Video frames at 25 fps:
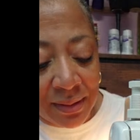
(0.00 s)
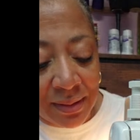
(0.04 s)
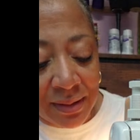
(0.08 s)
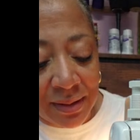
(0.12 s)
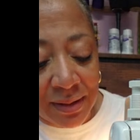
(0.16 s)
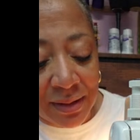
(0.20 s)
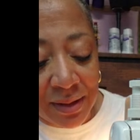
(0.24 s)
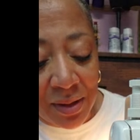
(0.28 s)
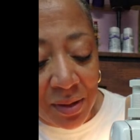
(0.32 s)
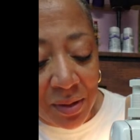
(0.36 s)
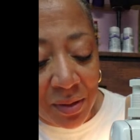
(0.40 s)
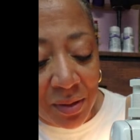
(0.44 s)

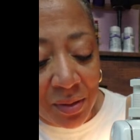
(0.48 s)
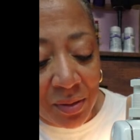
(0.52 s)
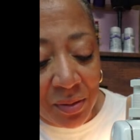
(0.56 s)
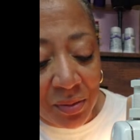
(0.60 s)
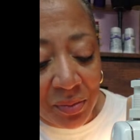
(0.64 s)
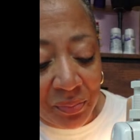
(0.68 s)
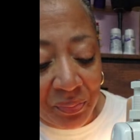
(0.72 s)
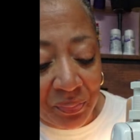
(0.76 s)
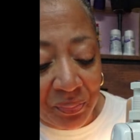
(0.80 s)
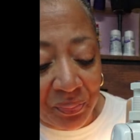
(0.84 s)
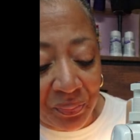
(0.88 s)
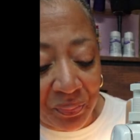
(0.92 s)
So
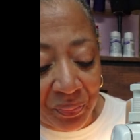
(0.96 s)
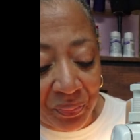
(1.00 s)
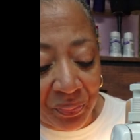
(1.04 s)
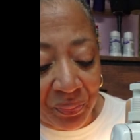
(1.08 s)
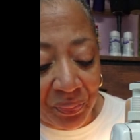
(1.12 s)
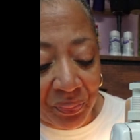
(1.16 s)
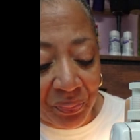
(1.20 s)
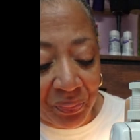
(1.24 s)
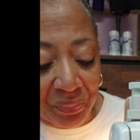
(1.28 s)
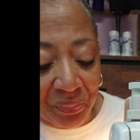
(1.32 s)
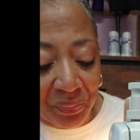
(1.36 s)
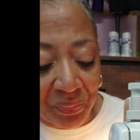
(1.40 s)

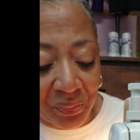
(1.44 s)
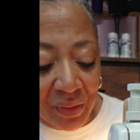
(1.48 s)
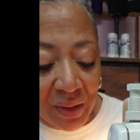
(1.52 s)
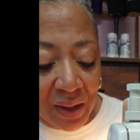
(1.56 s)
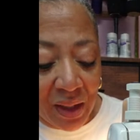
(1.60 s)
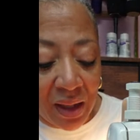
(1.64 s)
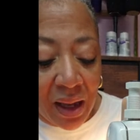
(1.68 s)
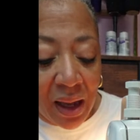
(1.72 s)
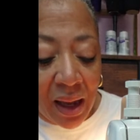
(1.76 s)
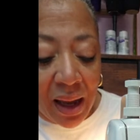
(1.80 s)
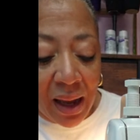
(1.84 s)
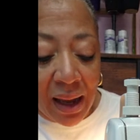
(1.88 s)

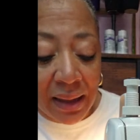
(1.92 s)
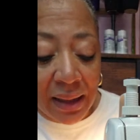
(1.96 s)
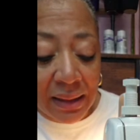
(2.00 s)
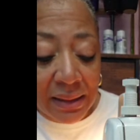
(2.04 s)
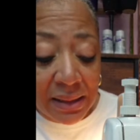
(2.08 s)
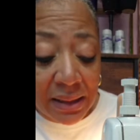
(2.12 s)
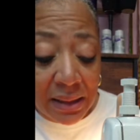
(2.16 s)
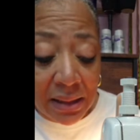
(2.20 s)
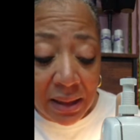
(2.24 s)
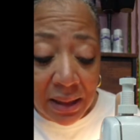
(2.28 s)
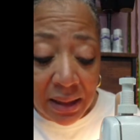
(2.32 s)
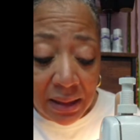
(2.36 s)
I
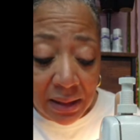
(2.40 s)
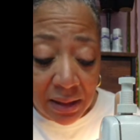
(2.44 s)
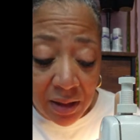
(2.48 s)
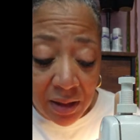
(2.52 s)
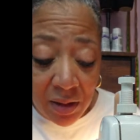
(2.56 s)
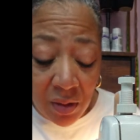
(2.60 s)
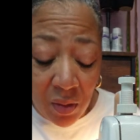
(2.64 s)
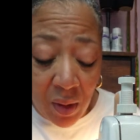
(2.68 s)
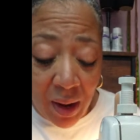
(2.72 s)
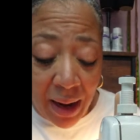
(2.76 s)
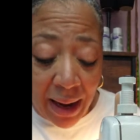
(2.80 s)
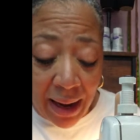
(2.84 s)
didn't get to
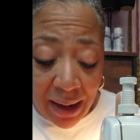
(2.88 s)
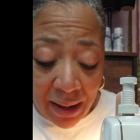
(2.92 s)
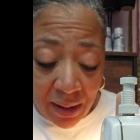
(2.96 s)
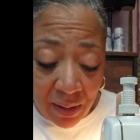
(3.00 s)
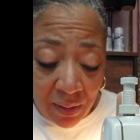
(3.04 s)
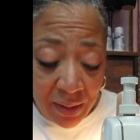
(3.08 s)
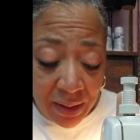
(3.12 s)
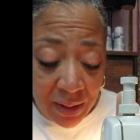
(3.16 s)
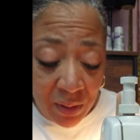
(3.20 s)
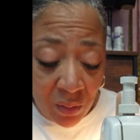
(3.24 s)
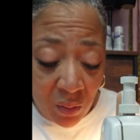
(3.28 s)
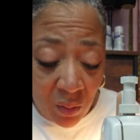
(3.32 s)
go
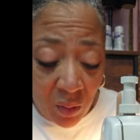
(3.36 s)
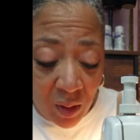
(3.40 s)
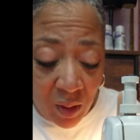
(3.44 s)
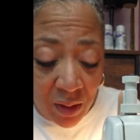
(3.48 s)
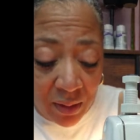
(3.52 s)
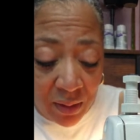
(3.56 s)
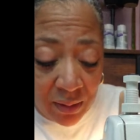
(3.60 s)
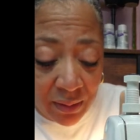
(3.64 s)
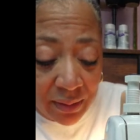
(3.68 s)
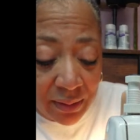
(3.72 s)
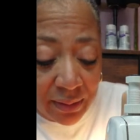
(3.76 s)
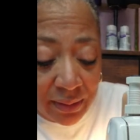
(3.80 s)
out and
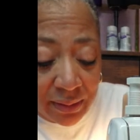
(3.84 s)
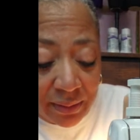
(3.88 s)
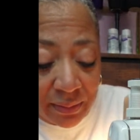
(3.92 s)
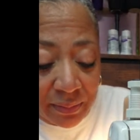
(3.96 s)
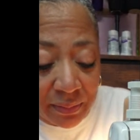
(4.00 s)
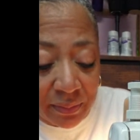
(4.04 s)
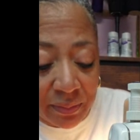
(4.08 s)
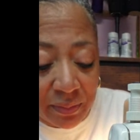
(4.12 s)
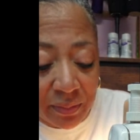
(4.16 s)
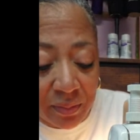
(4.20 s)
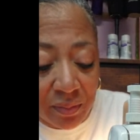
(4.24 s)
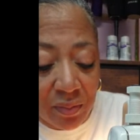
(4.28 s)
walk,
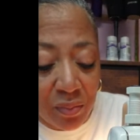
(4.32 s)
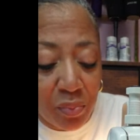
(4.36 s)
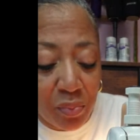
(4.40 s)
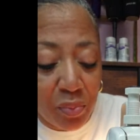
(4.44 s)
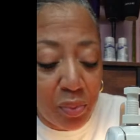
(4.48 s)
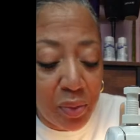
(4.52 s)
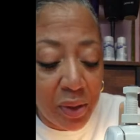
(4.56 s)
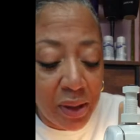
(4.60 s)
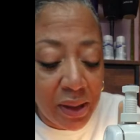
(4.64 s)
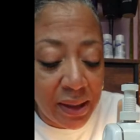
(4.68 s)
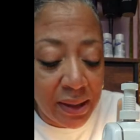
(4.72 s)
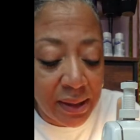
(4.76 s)

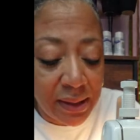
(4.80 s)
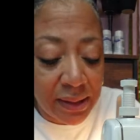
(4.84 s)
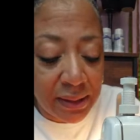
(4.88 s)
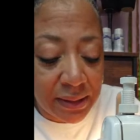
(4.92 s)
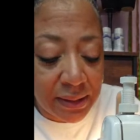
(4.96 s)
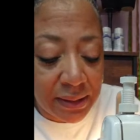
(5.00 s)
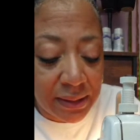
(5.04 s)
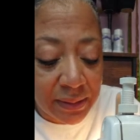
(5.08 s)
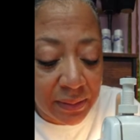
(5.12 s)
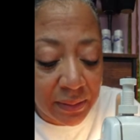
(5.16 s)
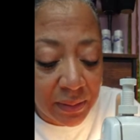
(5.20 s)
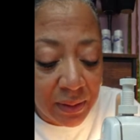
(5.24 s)
but
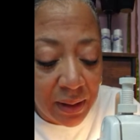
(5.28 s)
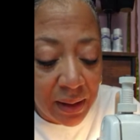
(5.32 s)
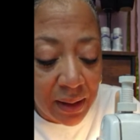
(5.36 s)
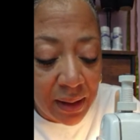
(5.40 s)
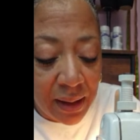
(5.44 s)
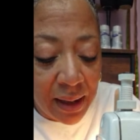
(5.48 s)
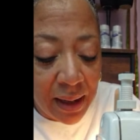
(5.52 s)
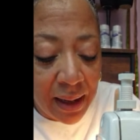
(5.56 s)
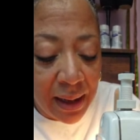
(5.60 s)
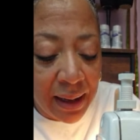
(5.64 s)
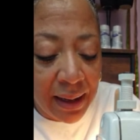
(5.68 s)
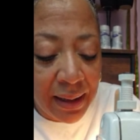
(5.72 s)

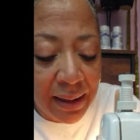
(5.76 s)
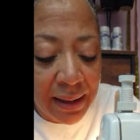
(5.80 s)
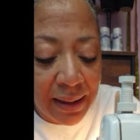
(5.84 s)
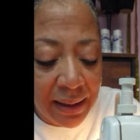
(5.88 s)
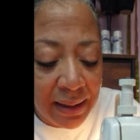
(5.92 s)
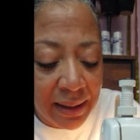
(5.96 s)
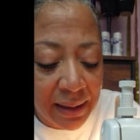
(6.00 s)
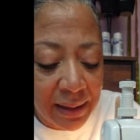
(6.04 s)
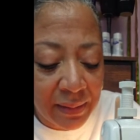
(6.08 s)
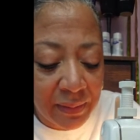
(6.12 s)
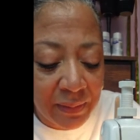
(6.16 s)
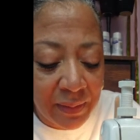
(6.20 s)
I
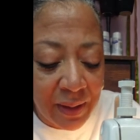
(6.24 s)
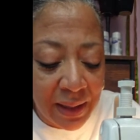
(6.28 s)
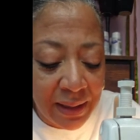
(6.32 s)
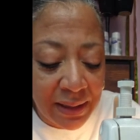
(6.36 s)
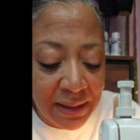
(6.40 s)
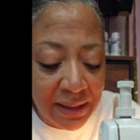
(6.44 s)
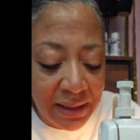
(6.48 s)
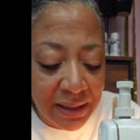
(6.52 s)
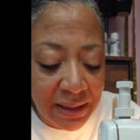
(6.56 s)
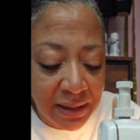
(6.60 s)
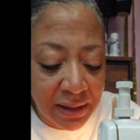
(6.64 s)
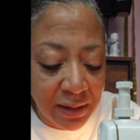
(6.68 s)

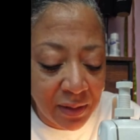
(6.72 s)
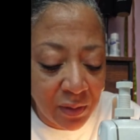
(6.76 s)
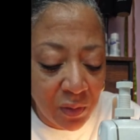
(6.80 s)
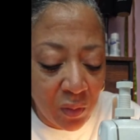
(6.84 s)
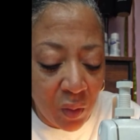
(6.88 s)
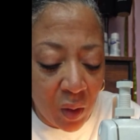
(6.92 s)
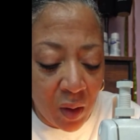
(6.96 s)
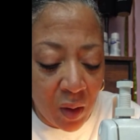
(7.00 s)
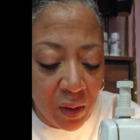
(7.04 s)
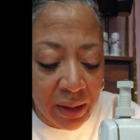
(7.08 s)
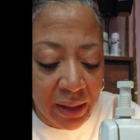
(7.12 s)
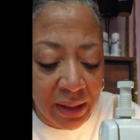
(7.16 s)
did the
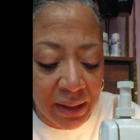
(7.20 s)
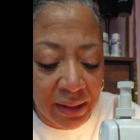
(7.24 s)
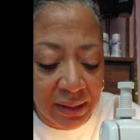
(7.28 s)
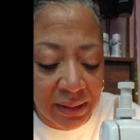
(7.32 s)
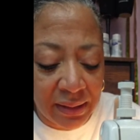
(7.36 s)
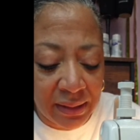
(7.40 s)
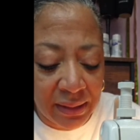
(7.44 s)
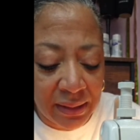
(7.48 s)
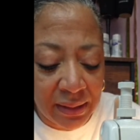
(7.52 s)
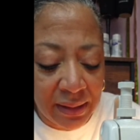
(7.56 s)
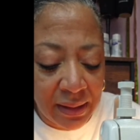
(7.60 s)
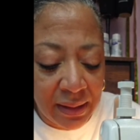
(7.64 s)
walking
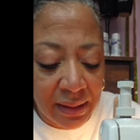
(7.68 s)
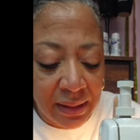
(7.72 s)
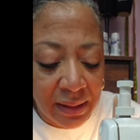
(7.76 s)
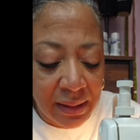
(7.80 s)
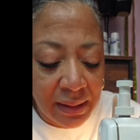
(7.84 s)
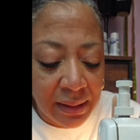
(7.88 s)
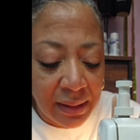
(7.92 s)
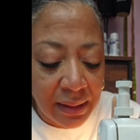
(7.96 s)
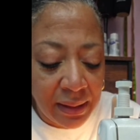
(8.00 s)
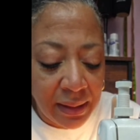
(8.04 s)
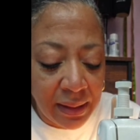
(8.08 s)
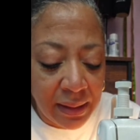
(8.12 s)

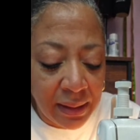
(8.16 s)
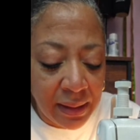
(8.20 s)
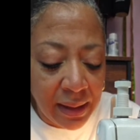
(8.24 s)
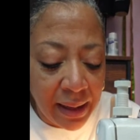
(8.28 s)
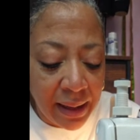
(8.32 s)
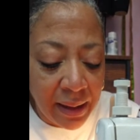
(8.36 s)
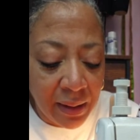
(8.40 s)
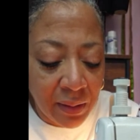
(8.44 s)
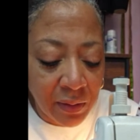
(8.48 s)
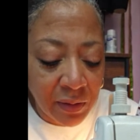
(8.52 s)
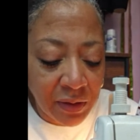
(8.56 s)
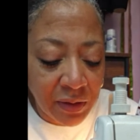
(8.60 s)
in
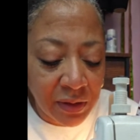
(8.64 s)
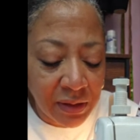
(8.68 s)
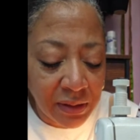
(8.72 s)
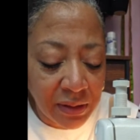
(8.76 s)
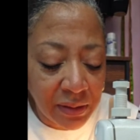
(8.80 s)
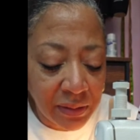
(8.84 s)
house.